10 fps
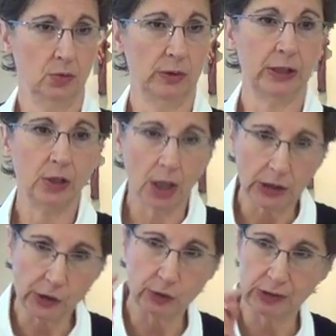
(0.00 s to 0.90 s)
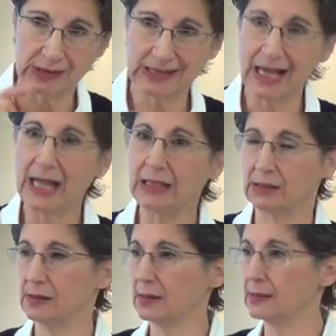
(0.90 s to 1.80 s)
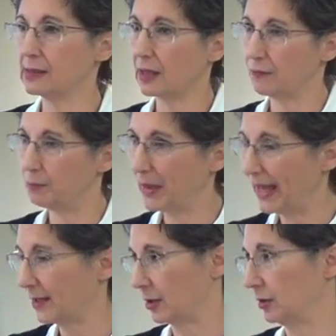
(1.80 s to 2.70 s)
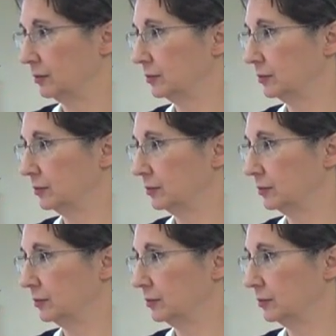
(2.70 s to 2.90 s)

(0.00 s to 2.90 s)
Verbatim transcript: when he calls you to silence instead of battle,